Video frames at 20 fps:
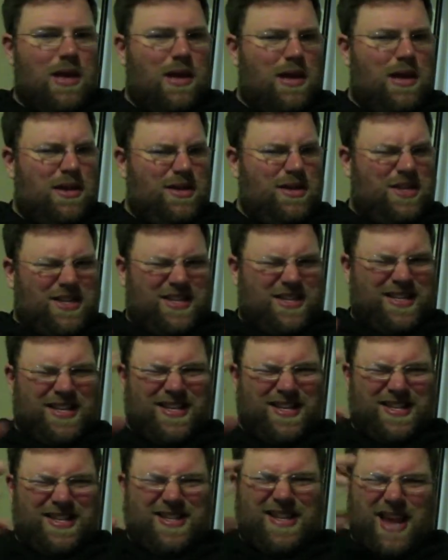just the
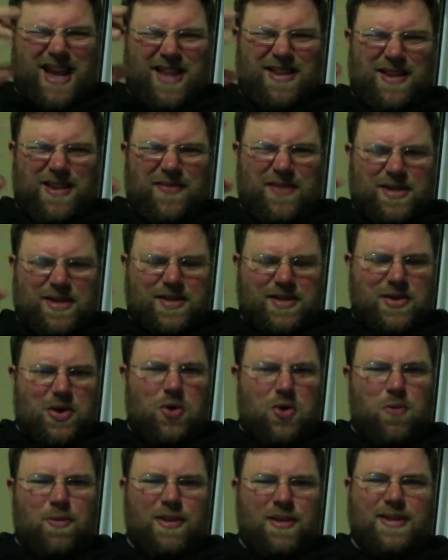sense of scope
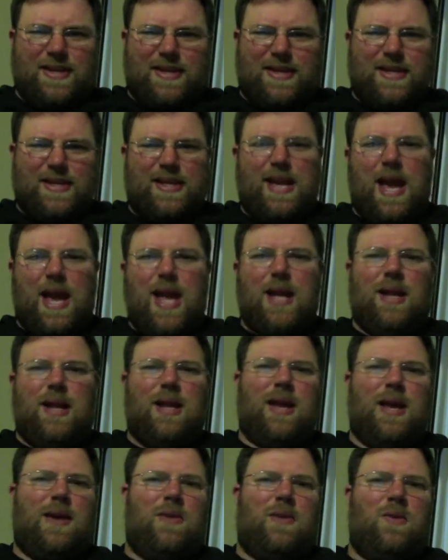and scale
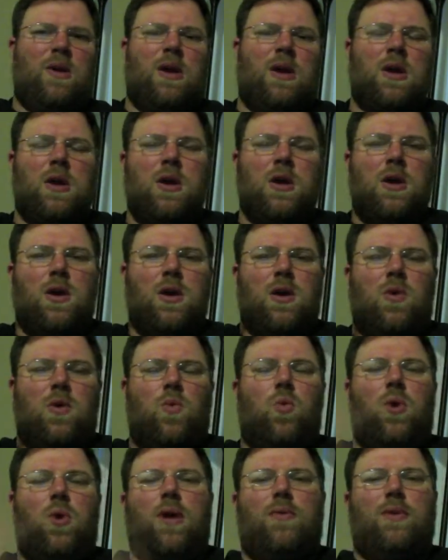and
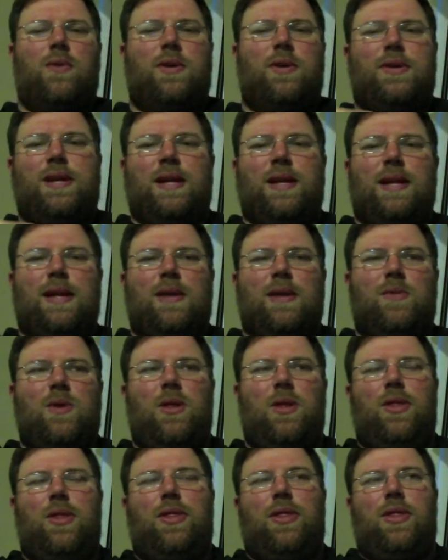what we're dealing
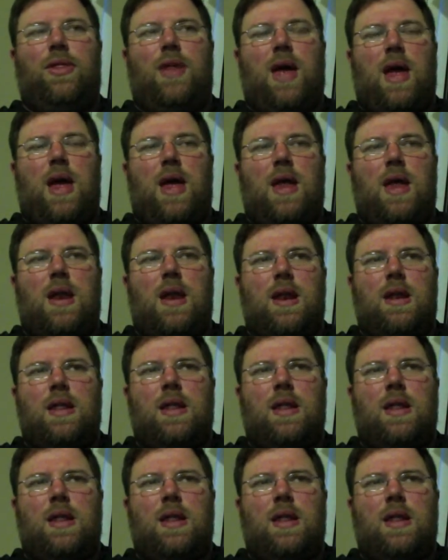with, and